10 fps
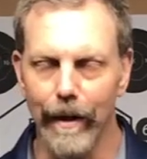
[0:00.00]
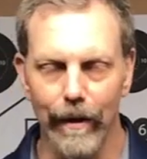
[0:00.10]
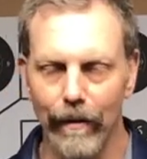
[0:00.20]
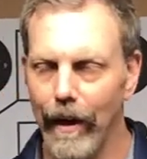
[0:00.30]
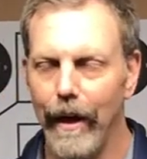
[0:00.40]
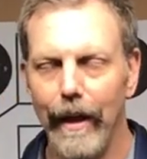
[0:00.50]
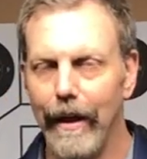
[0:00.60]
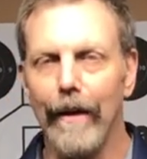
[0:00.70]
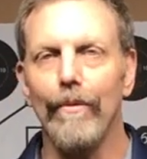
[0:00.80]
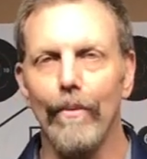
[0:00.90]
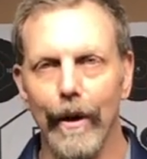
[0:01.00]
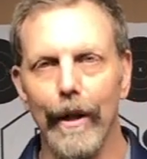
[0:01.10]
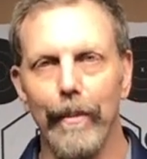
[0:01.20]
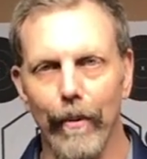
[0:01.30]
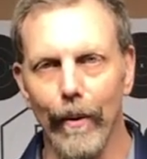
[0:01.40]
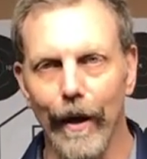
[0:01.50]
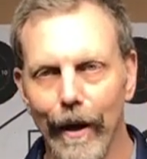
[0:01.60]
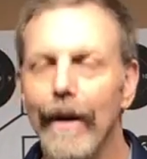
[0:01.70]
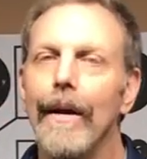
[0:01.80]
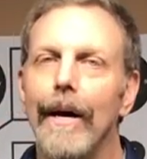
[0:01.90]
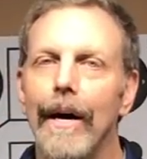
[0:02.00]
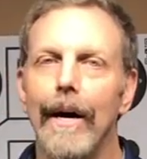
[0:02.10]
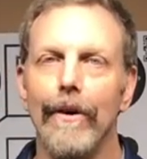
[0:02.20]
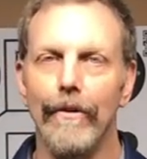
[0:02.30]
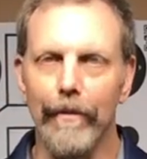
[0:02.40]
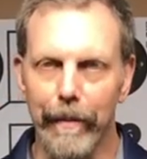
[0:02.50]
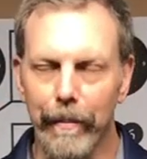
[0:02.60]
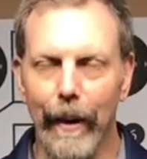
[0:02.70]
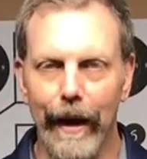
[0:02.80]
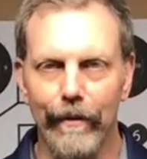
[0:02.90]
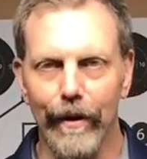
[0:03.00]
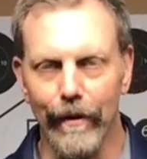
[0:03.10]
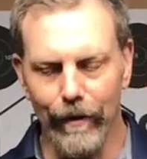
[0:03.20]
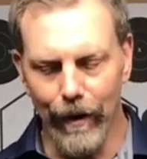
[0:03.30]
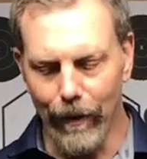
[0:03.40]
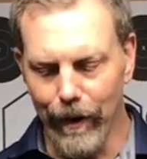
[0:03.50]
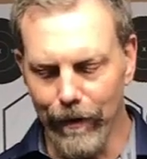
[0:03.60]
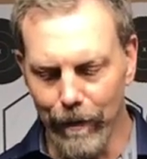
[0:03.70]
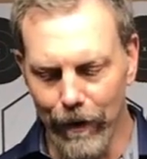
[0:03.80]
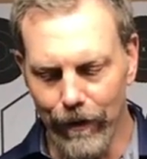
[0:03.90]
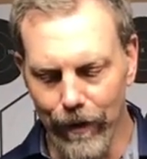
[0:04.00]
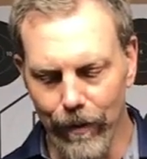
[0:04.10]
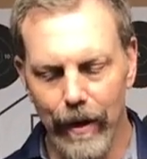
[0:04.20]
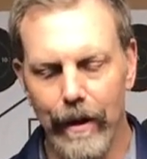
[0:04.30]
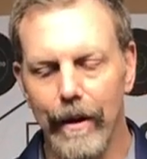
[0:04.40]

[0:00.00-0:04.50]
because that's really boring. Uh, you should be practicing instead of watching me shoot.